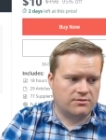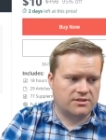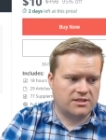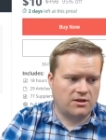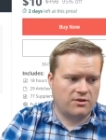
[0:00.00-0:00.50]

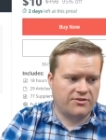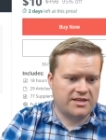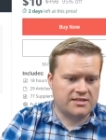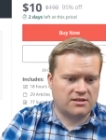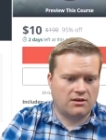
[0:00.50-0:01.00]
So
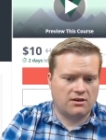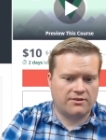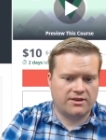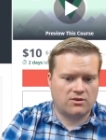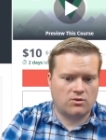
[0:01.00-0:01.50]
these are
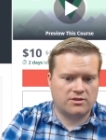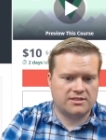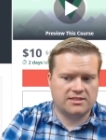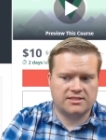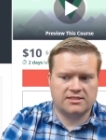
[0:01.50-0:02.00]
the
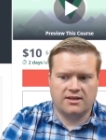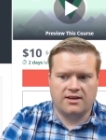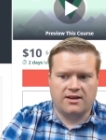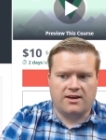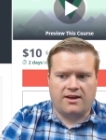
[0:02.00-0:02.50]
courses
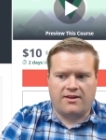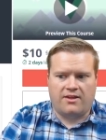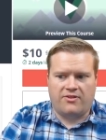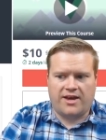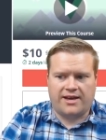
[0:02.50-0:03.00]

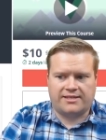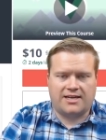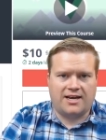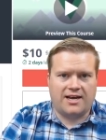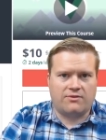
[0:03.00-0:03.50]
that
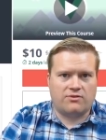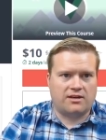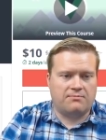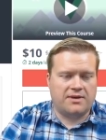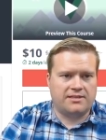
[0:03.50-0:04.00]
I
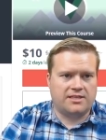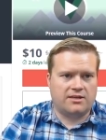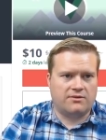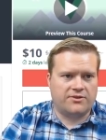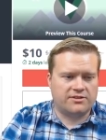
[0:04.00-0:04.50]
recommend
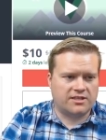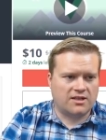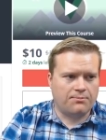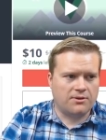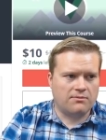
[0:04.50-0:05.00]
here. There's a
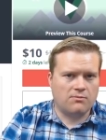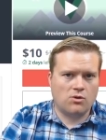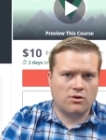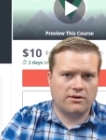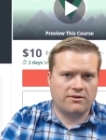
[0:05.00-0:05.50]
couple of
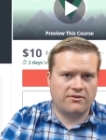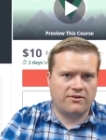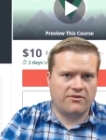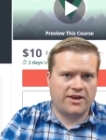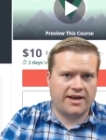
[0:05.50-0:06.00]
more
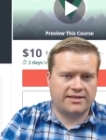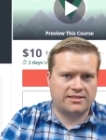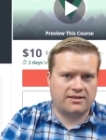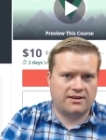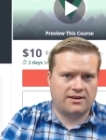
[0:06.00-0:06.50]
that
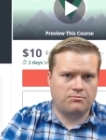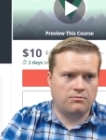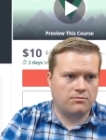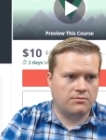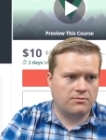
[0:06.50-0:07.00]

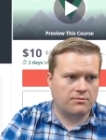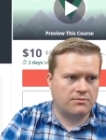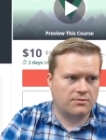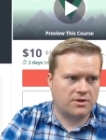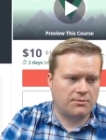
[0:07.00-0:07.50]
um,
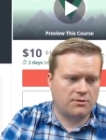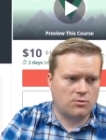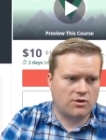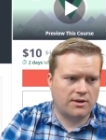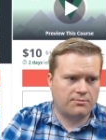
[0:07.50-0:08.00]
couple
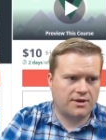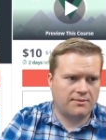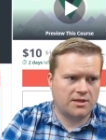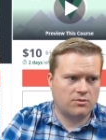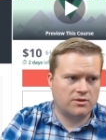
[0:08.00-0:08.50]
more I
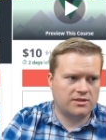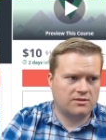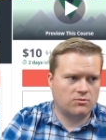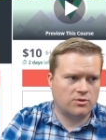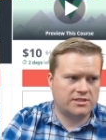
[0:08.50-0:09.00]
probably would
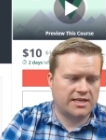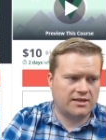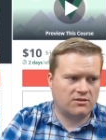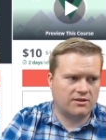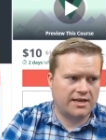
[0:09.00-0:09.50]
would take
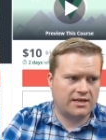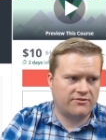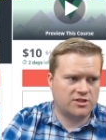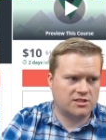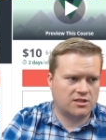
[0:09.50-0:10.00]
a look at if
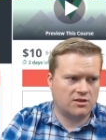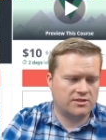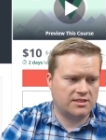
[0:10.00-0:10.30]
you just go into